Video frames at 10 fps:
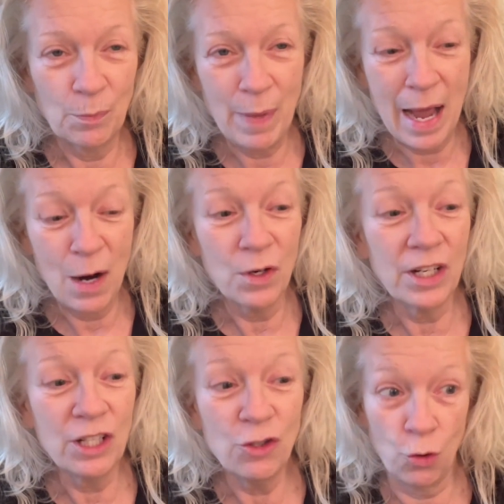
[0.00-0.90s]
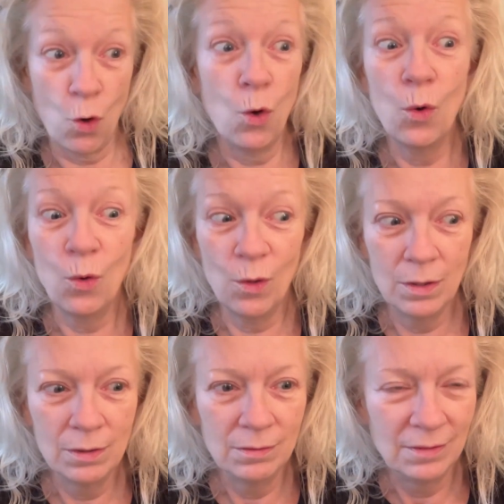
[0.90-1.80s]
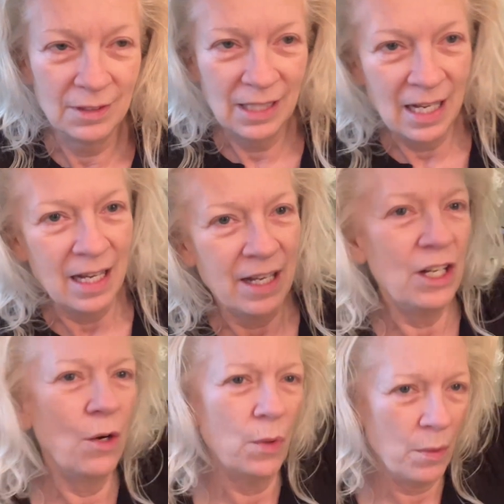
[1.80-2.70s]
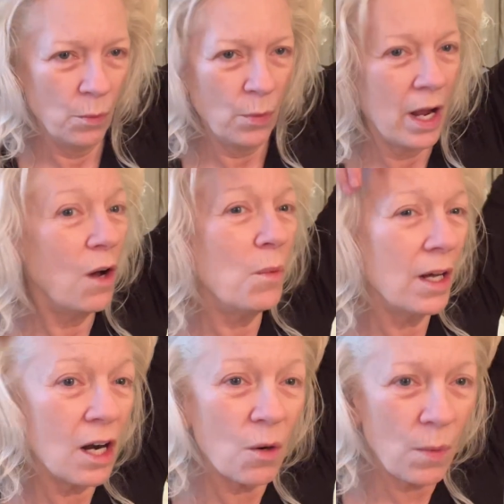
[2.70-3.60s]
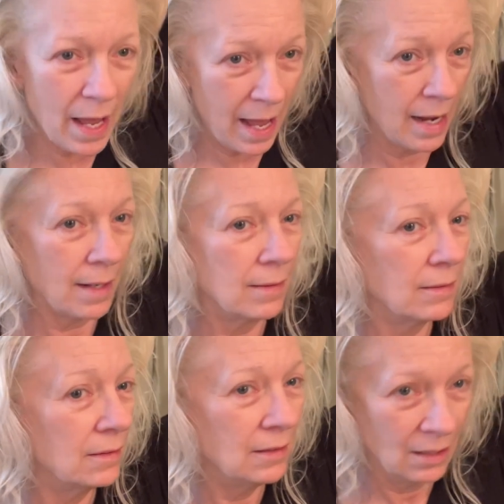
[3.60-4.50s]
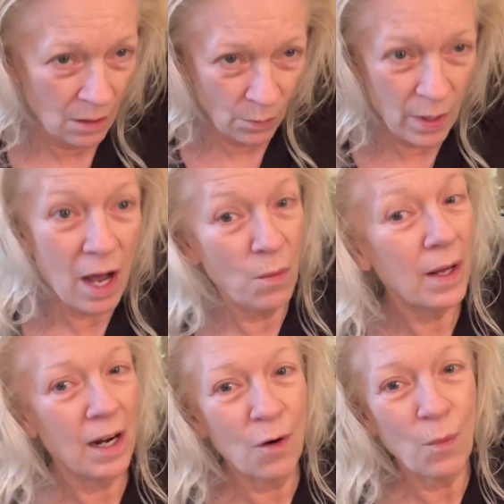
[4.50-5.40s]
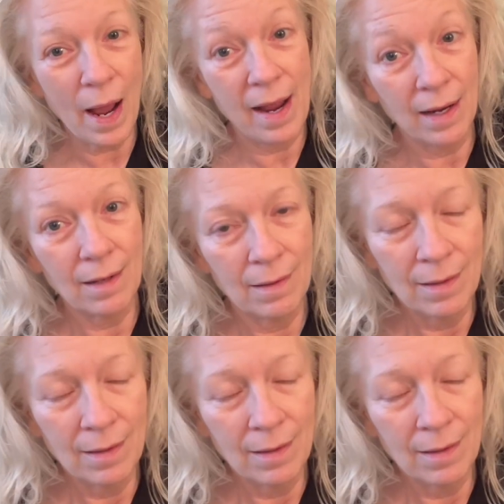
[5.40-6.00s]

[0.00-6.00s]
power and control. You know, we, we all want our way. We all want our way.